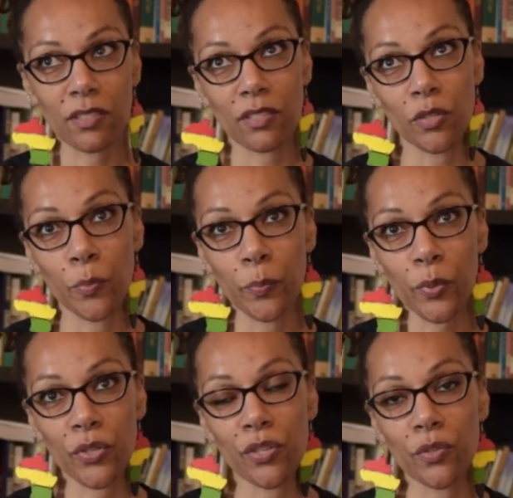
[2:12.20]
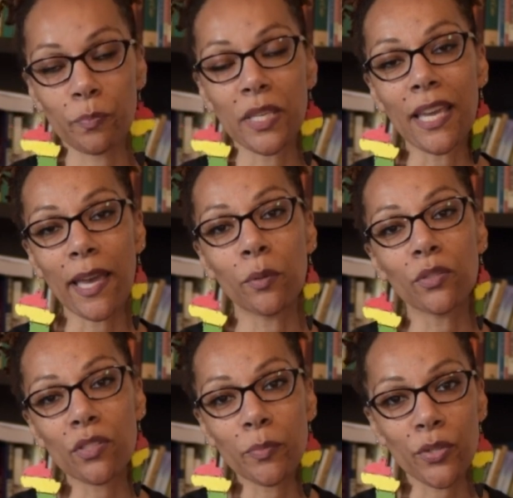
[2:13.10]
to be able
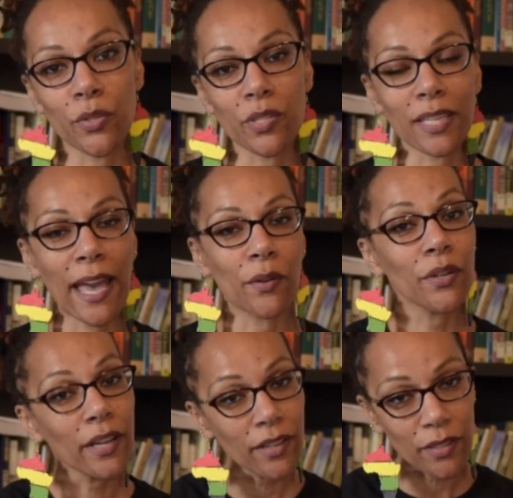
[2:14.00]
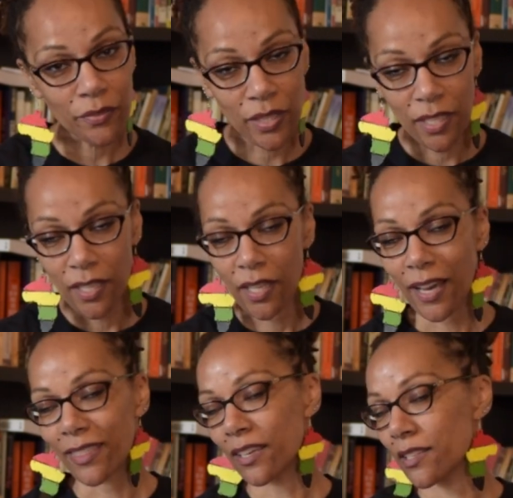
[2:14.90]
to produce a counter narrative,
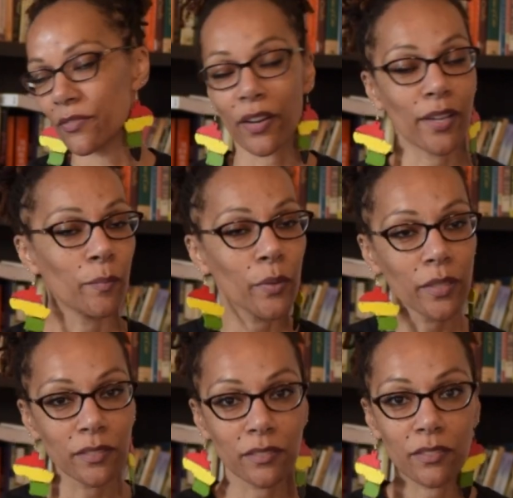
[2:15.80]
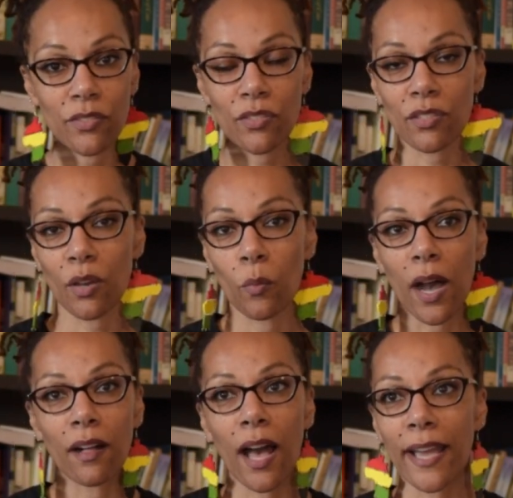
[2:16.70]
I think is very important. So
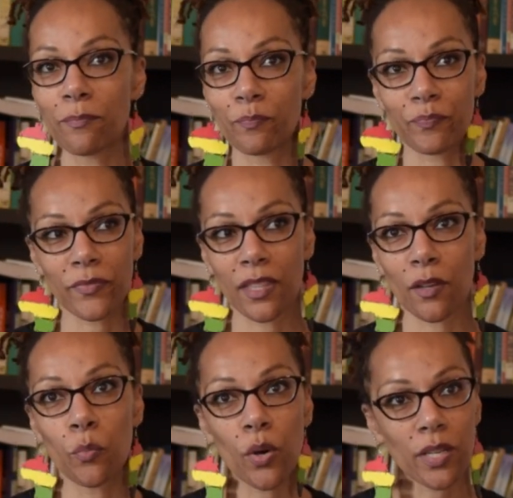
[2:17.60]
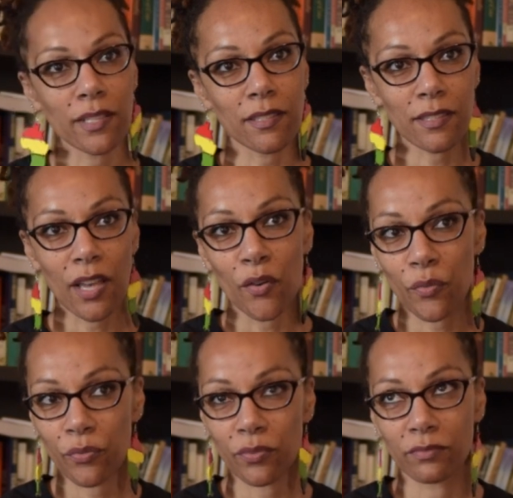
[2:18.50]
while I, the word itself,
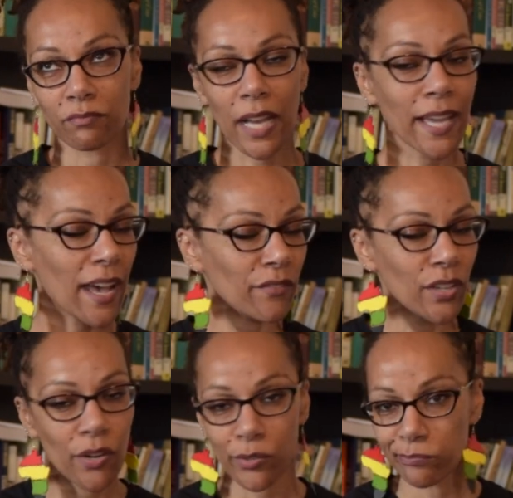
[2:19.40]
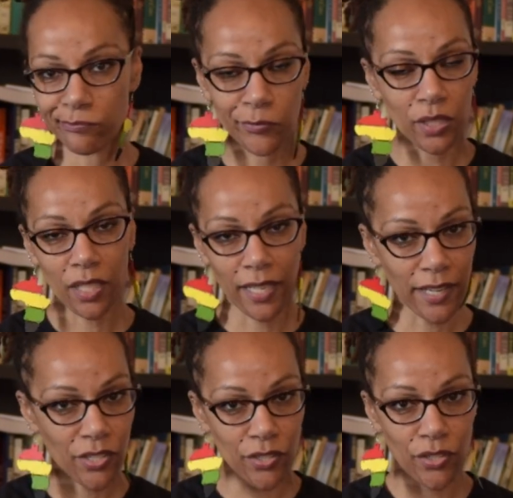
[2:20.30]
I have no real
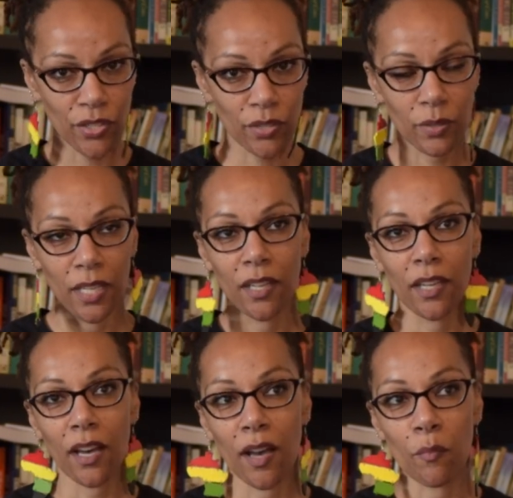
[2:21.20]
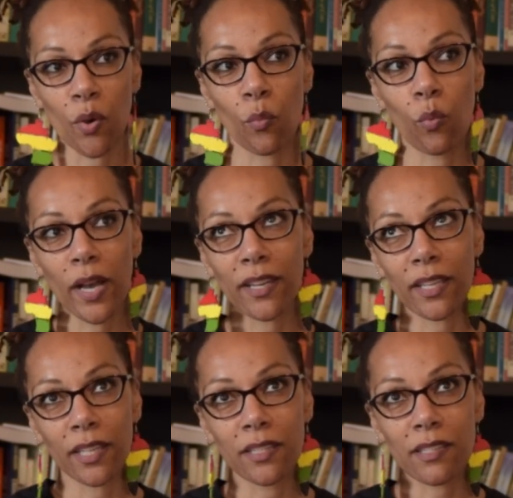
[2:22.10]
connection to um, what
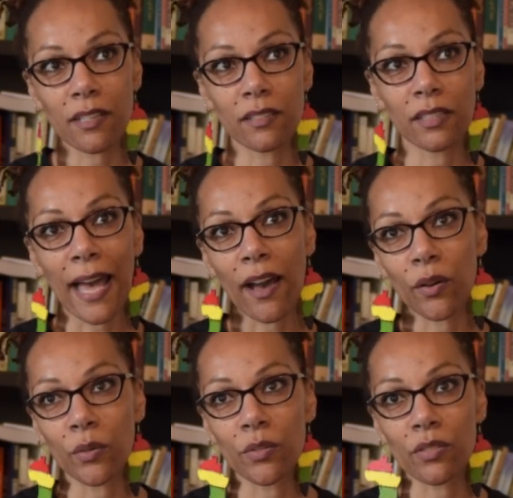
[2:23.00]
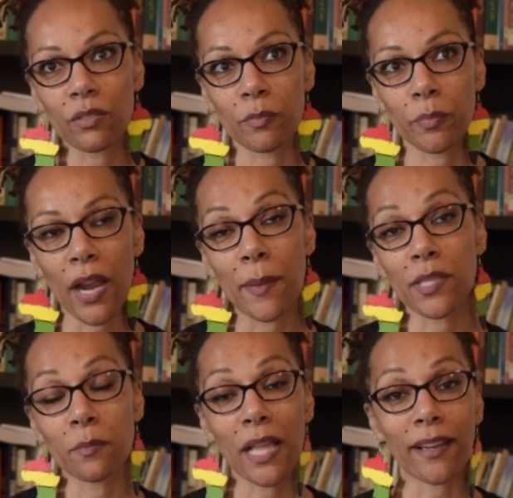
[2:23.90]
it's allowed perhaps
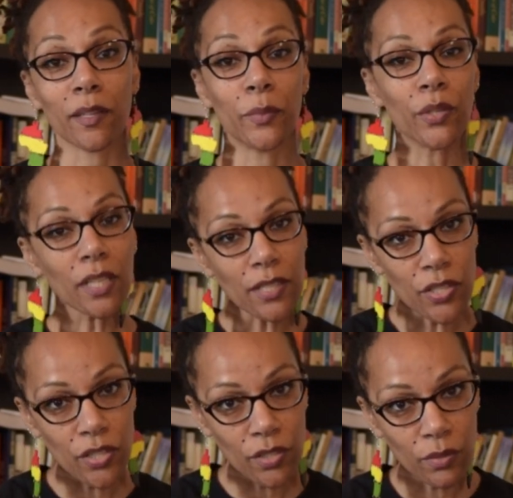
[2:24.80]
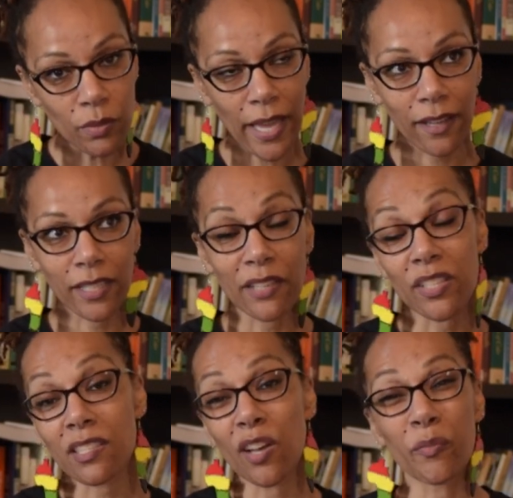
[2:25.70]
the black community to do and give
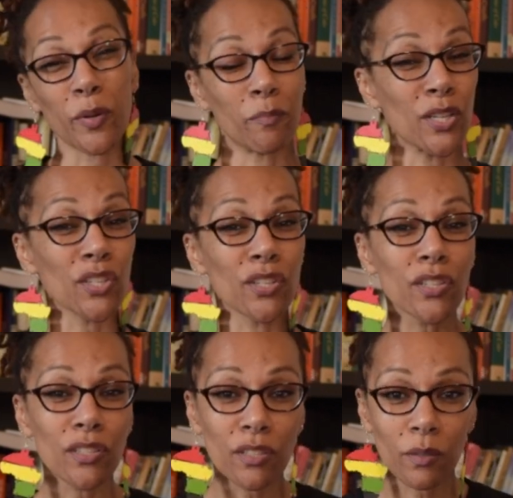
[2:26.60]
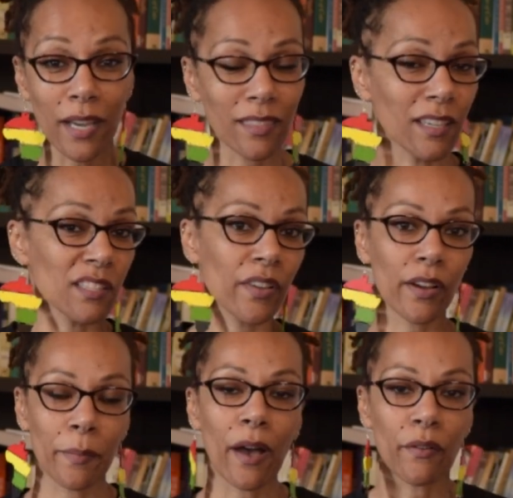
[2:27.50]
itself permission to do, I think is
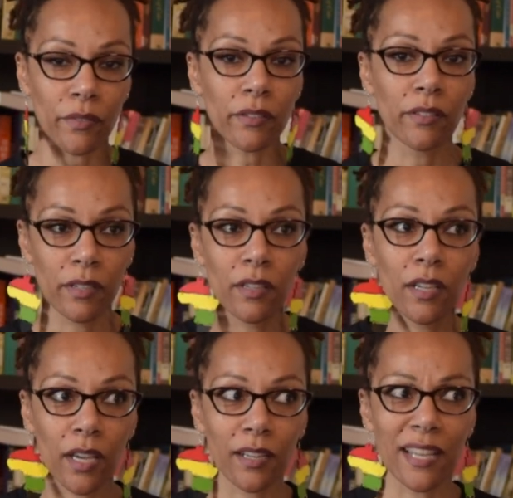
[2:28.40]
very powerful and